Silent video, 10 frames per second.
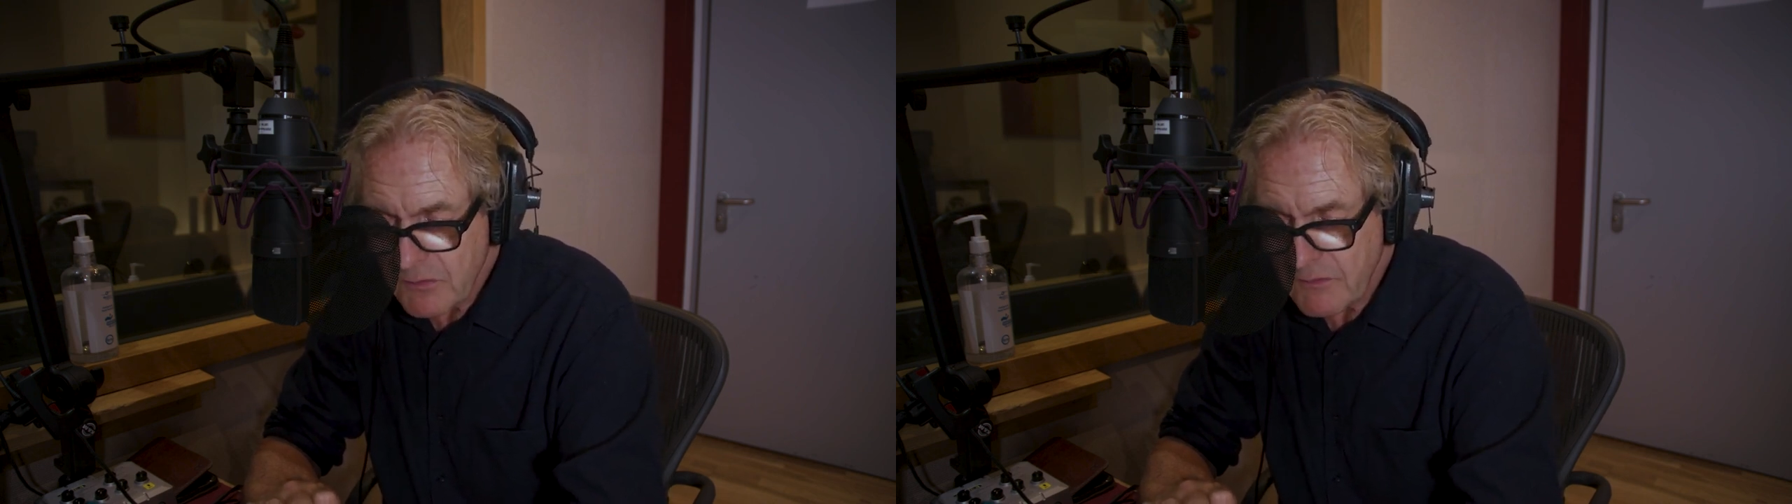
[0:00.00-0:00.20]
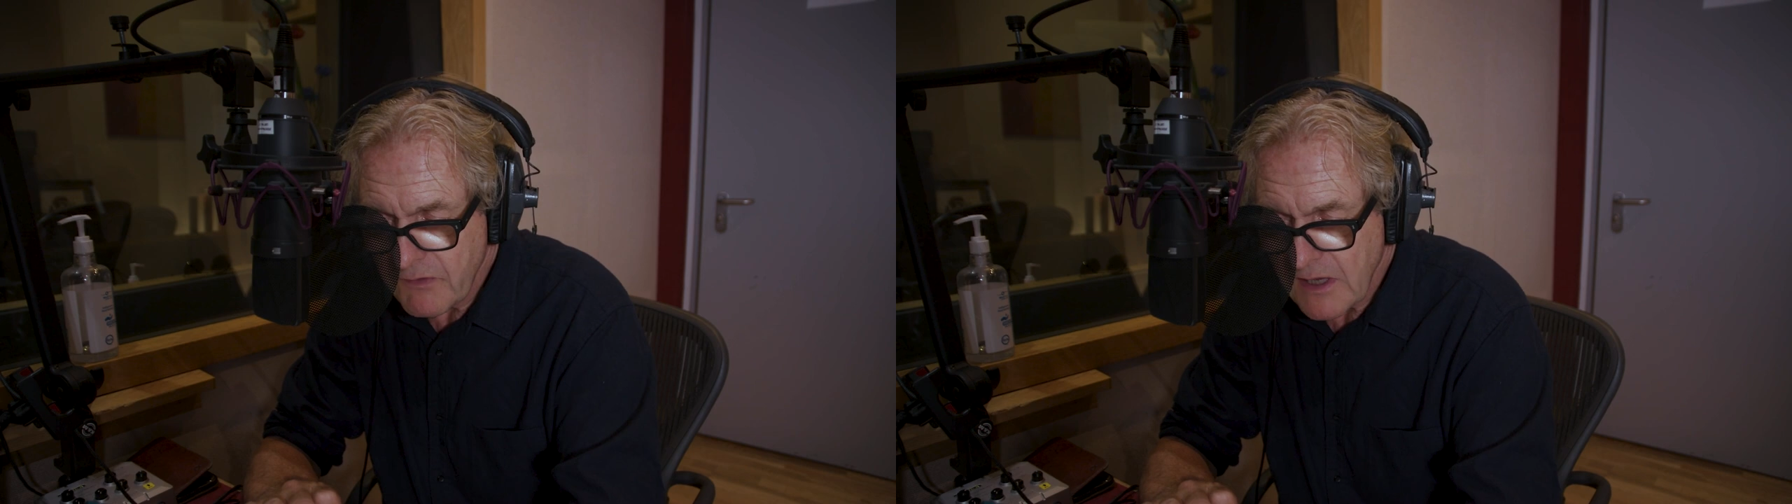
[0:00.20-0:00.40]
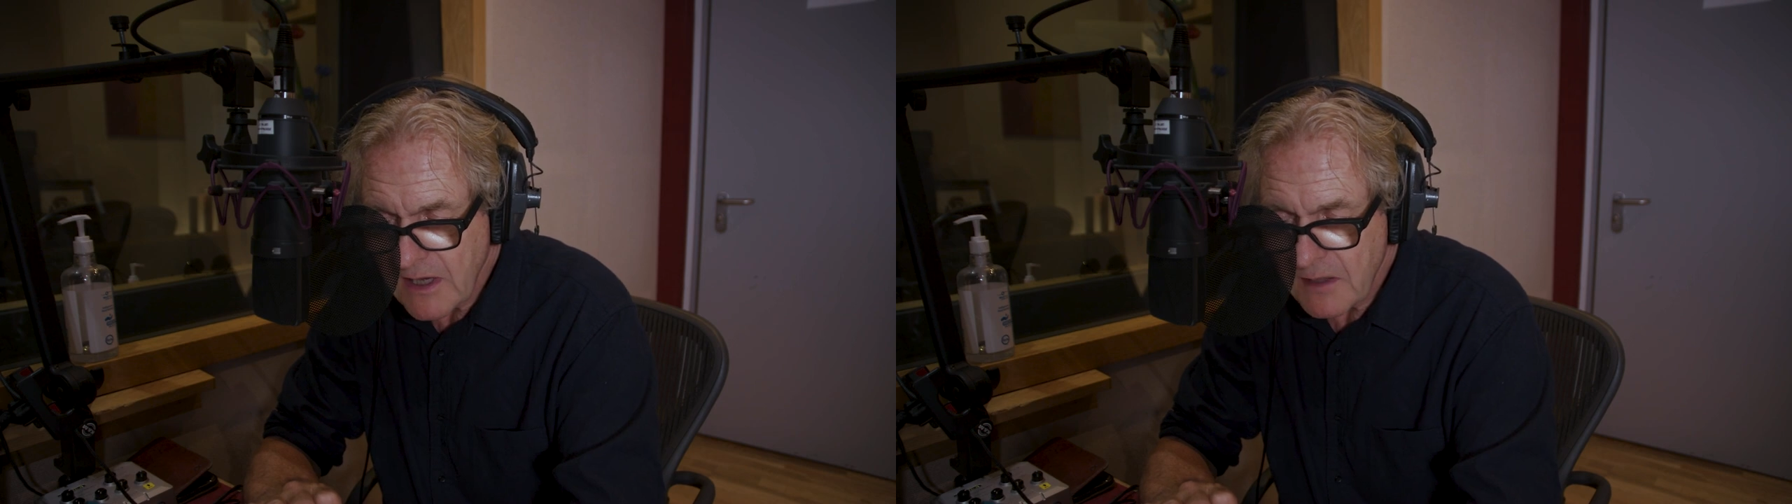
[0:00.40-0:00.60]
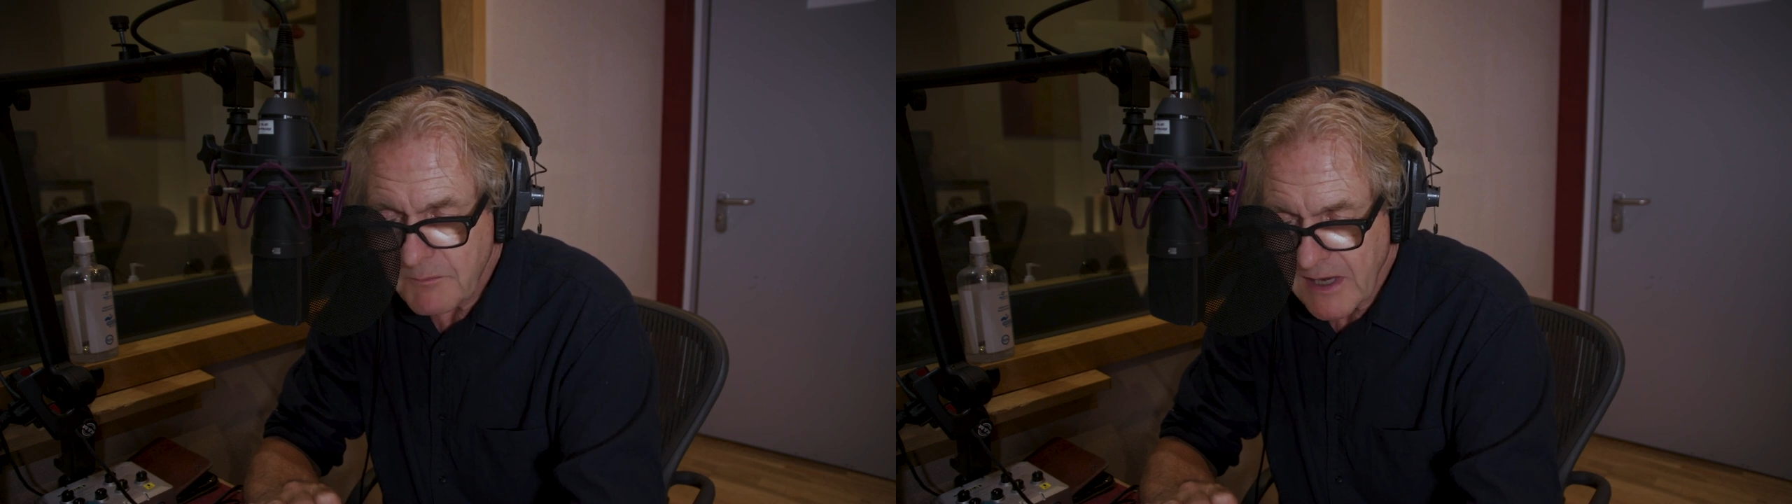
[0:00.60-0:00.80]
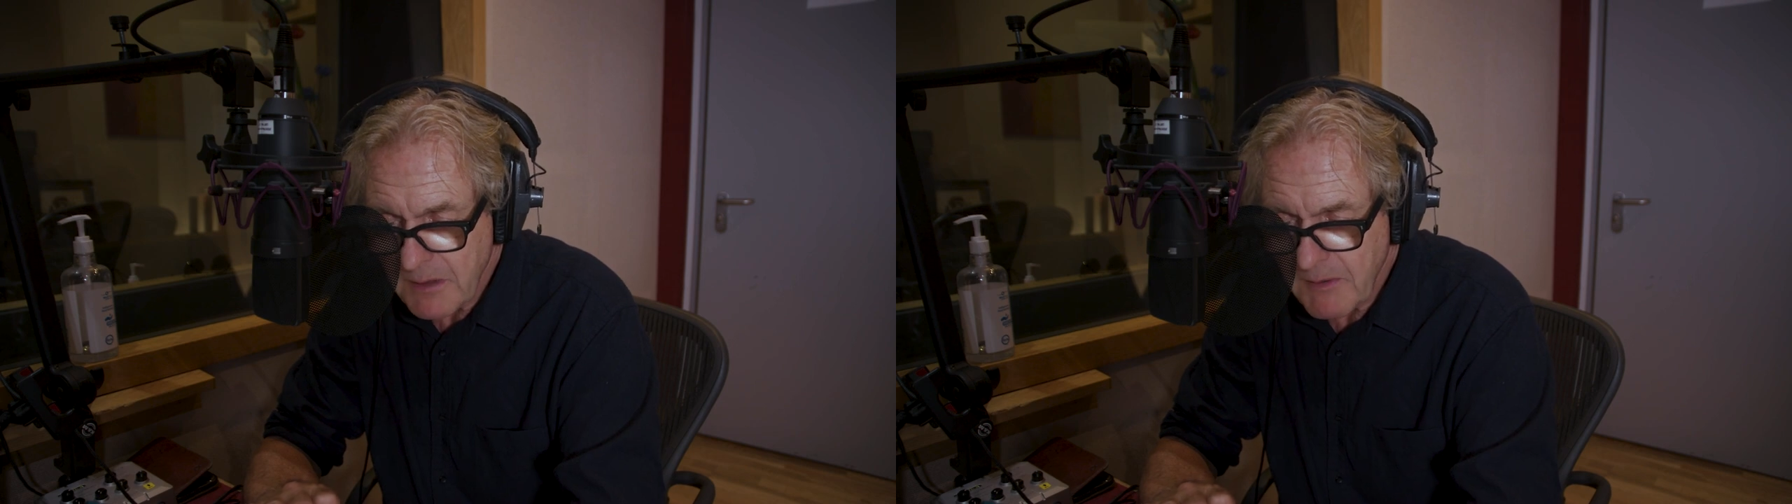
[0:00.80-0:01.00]
Riviere
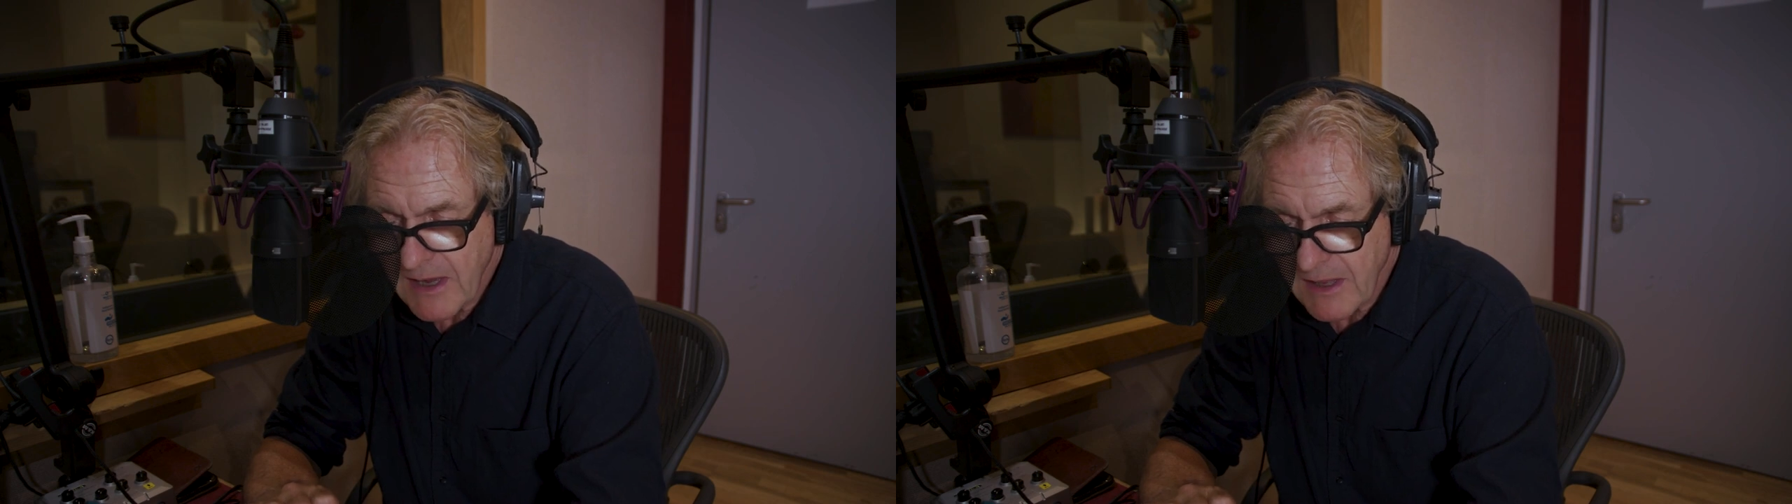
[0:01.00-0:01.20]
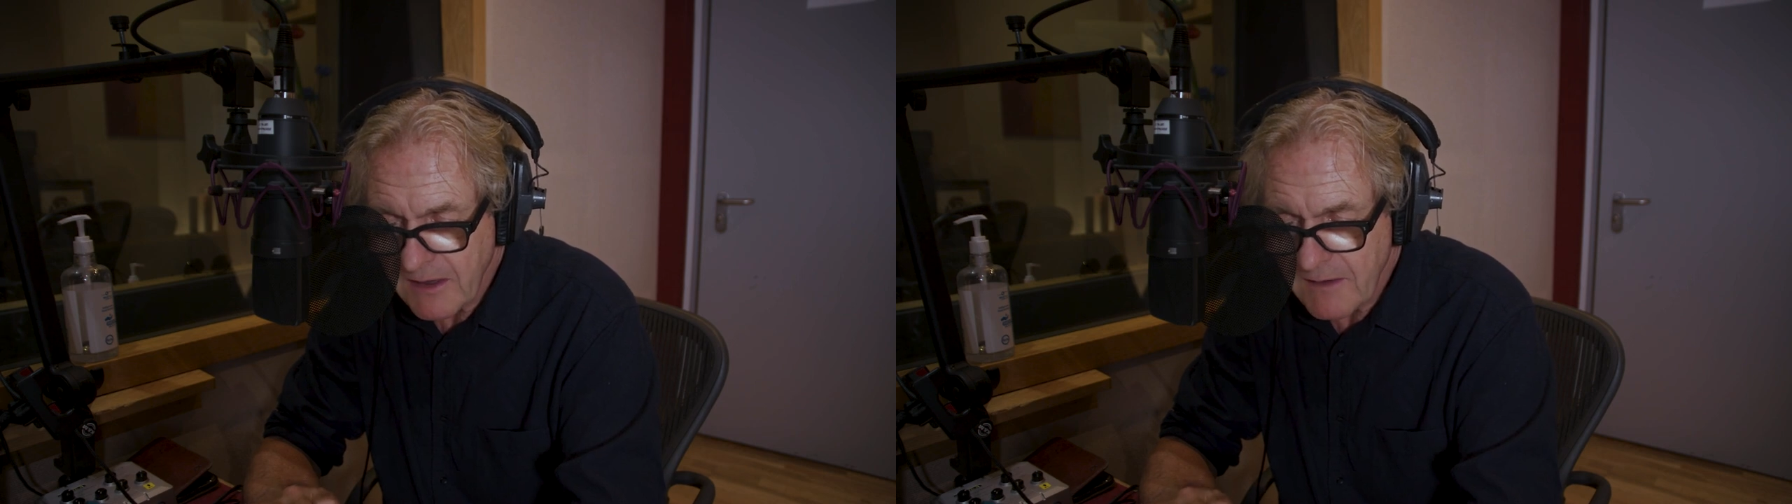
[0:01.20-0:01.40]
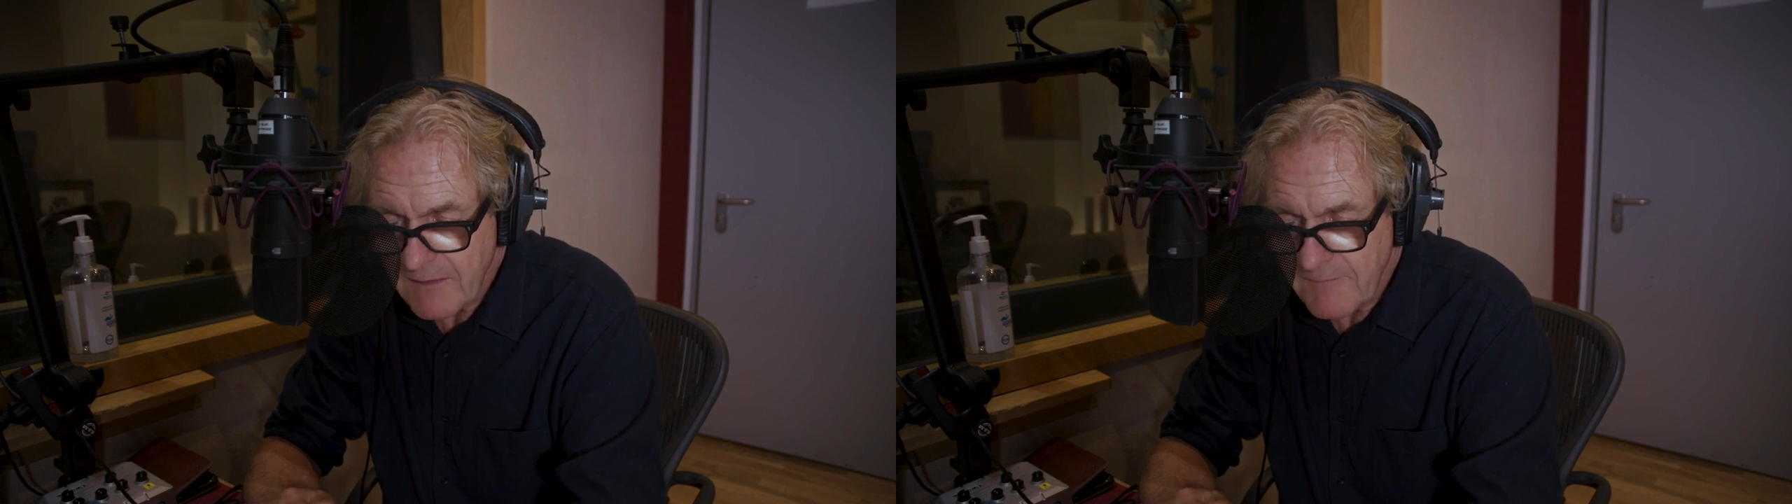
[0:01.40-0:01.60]
Bella Bella.